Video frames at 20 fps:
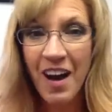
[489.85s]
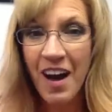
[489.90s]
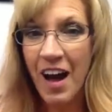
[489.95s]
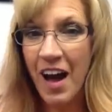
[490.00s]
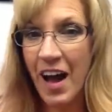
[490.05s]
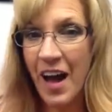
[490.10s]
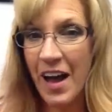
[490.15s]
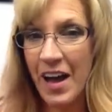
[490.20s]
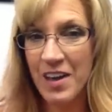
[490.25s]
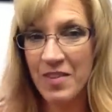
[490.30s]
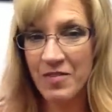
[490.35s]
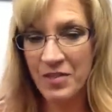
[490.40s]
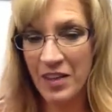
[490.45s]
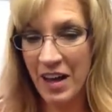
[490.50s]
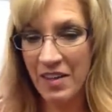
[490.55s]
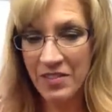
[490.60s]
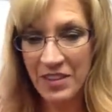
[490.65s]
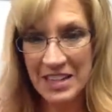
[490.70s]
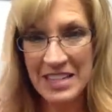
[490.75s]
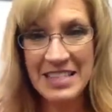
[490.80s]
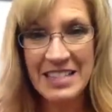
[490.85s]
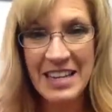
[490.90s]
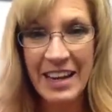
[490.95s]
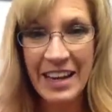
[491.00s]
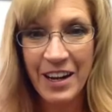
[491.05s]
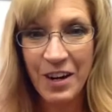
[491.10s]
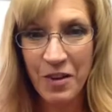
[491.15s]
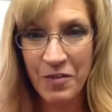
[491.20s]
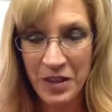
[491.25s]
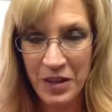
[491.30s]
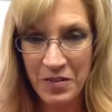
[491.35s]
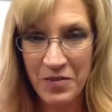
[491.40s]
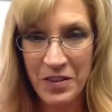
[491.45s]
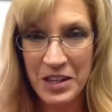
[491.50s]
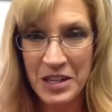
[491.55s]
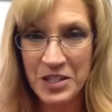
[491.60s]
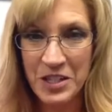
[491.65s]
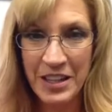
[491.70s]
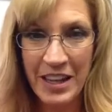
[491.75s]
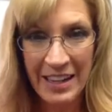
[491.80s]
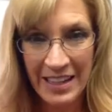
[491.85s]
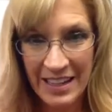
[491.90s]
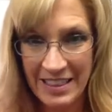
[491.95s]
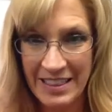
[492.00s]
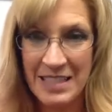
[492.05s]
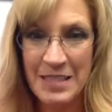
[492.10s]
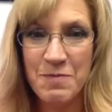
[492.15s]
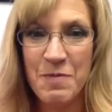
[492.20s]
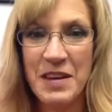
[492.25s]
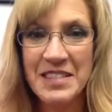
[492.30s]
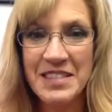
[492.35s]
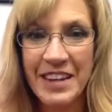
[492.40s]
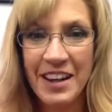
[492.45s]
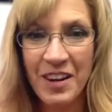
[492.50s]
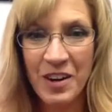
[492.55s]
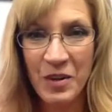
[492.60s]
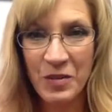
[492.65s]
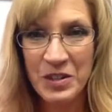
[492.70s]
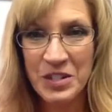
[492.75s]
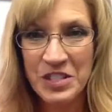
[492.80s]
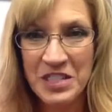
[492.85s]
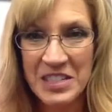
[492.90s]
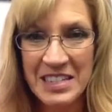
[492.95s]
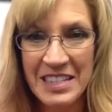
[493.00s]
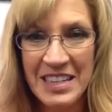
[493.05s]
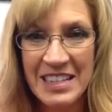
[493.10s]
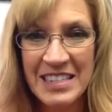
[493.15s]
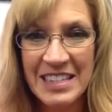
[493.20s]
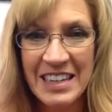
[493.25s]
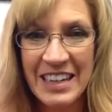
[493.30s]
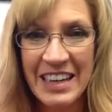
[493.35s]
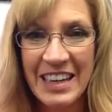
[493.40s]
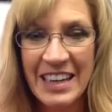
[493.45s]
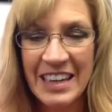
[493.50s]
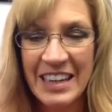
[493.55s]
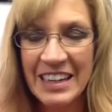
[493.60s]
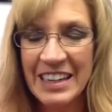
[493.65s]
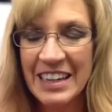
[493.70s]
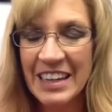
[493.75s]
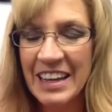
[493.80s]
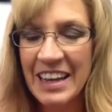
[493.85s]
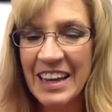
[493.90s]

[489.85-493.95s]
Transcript: I've got to stay here. I've got to finish. I got to get this mascara when she sells it again."